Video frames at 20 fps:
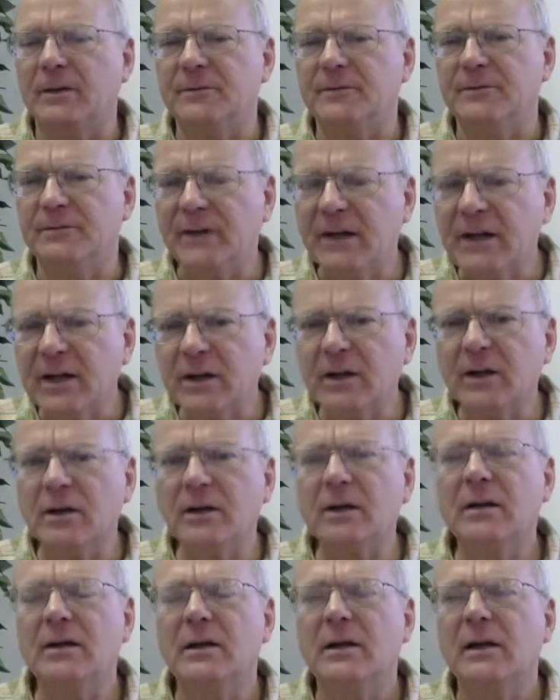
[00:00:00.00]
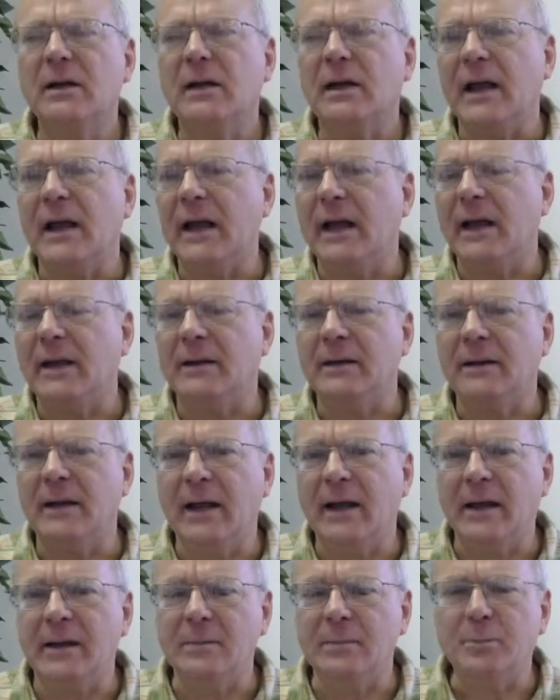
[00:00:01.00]
vinegar
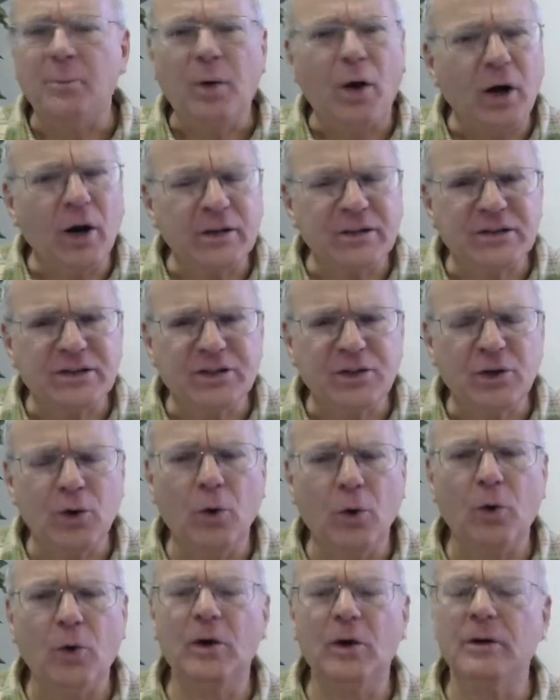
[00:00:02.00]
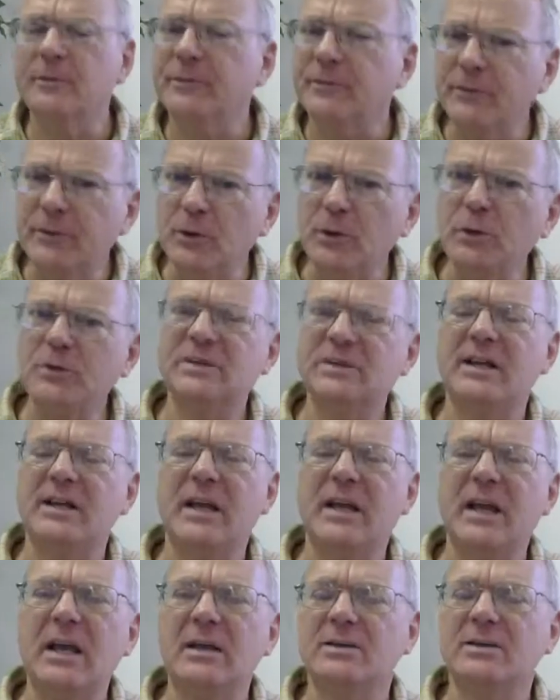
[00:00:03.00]
and parched corn, food to
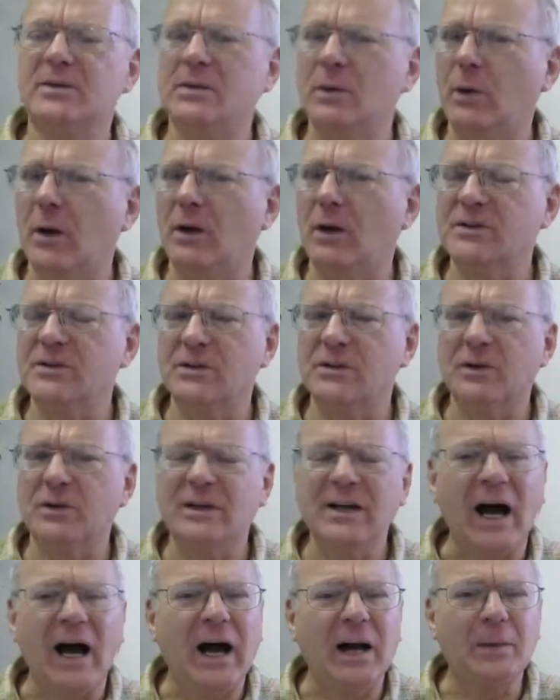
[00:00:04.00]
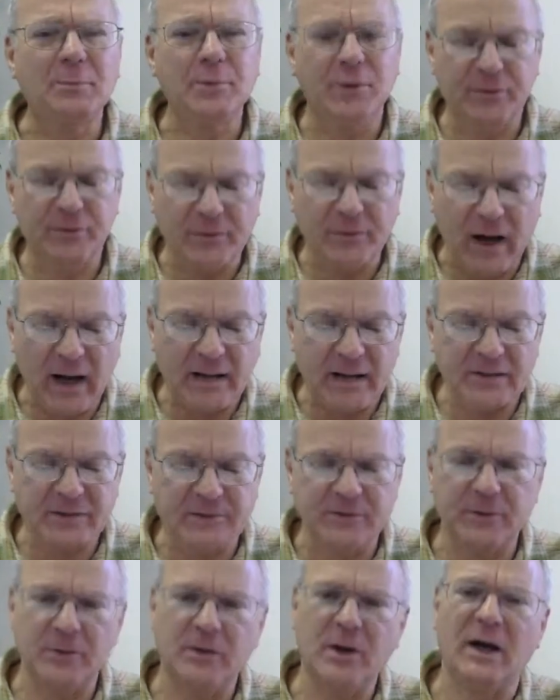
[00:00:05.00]
eat, so also God provides
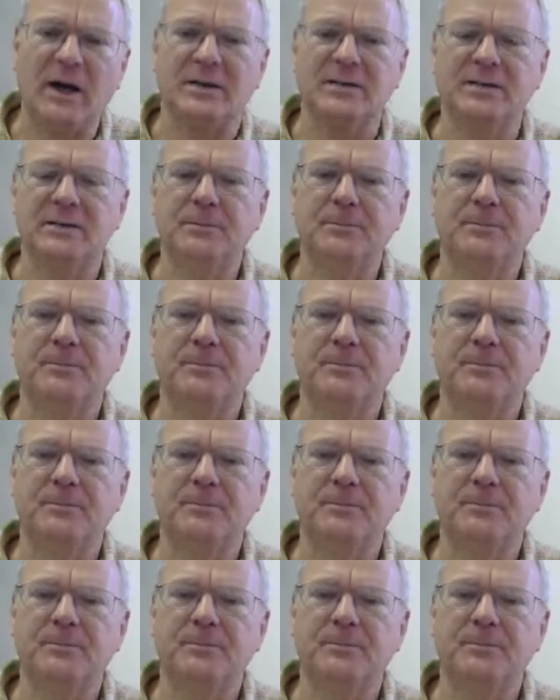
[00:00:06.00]
for us.